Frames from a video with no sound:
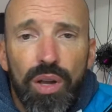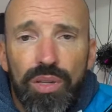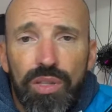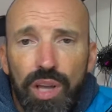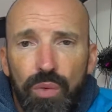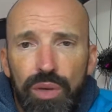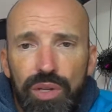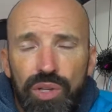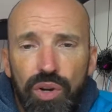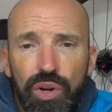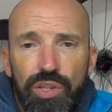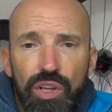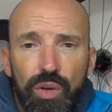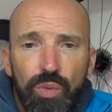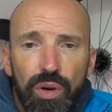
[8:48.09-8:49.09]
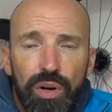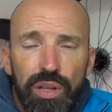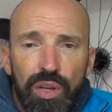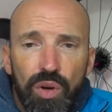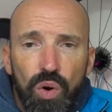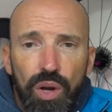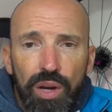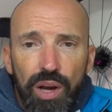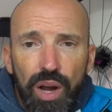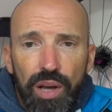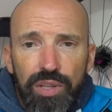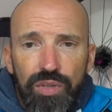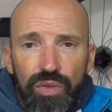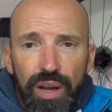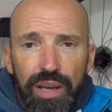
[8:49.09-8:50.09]
So we joined at one of the
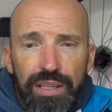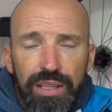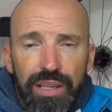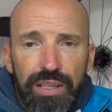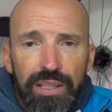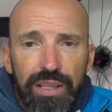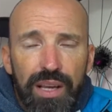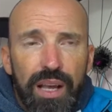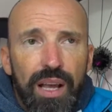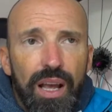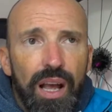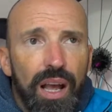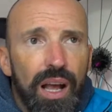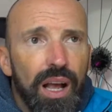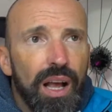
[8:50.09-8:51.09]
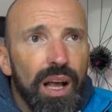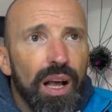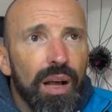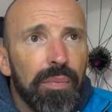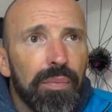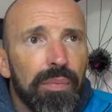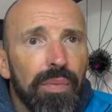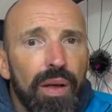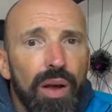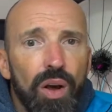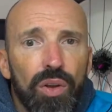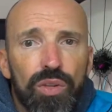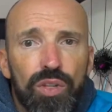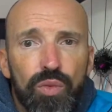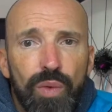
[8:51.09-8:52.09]
organised races on
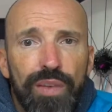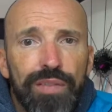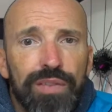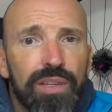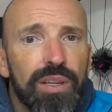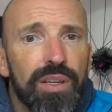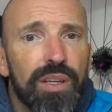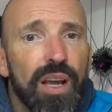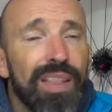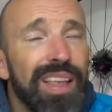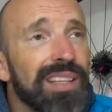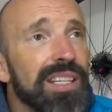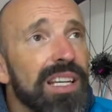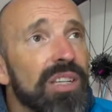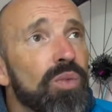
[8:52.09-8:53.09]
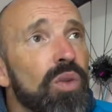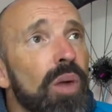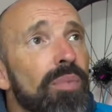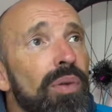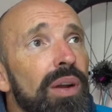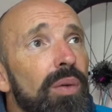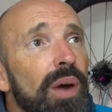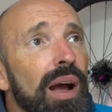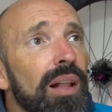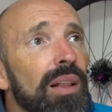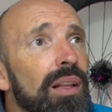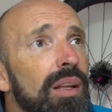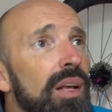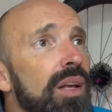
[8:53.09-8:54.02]
Zwift. That seemed to work pretty well.